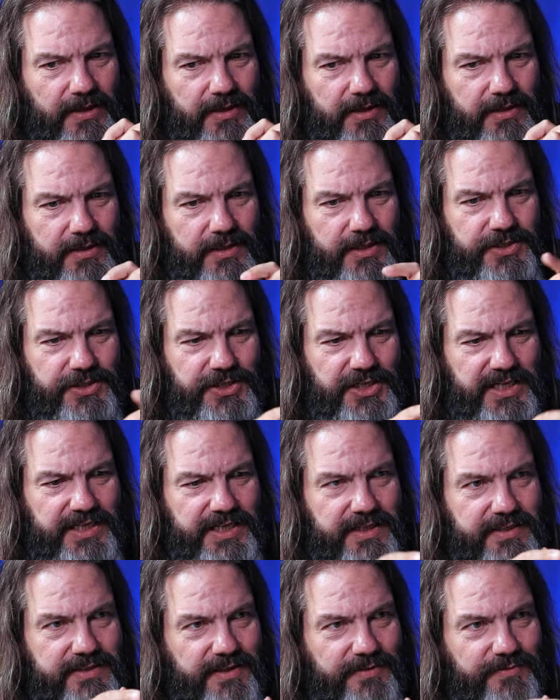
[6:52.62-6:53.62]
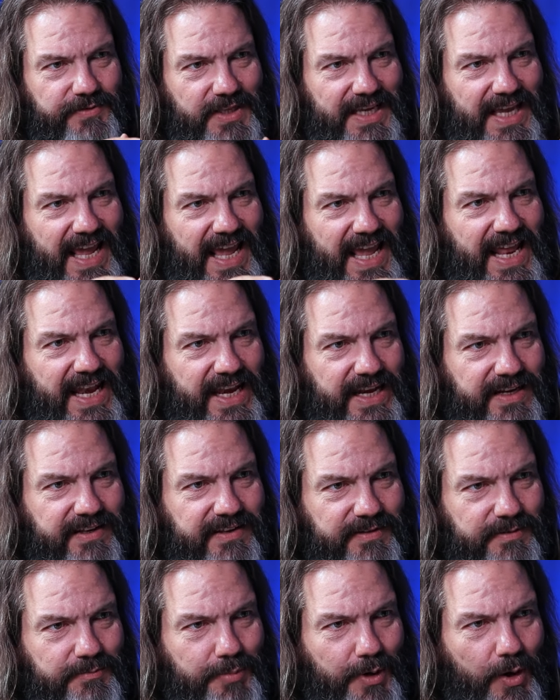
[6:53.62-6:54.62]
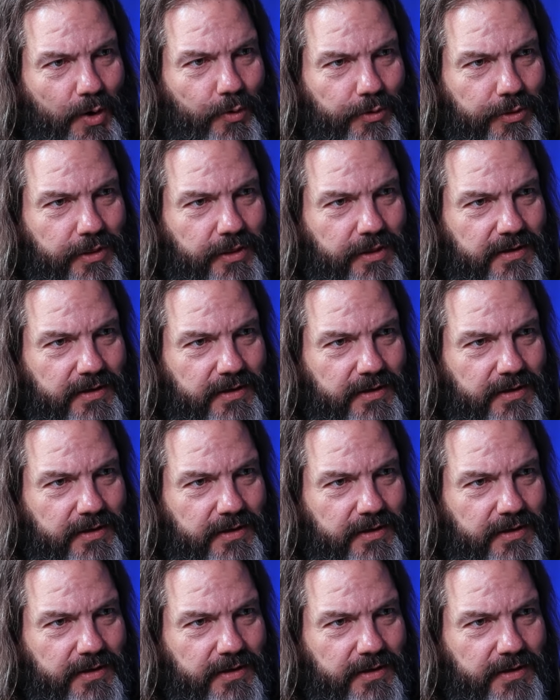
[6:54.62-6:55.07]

the genius of the and both,